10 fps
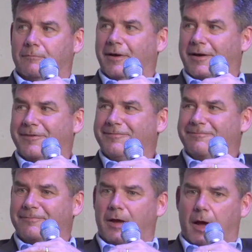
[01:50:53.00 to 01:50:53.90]
a,
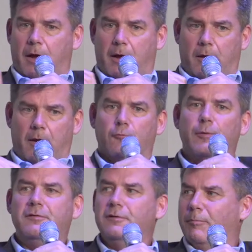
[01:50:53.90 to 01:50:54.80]
a, a,
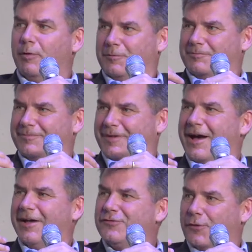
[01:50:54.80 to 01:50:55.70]
reasonable
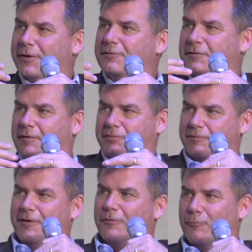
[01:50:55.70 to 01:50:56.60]
uh, choice of
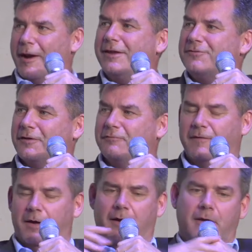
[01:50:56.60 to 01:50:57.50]
range of,
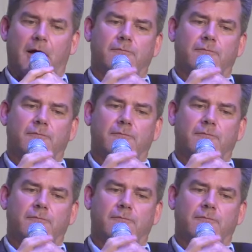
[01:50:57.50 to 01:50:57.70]
uh,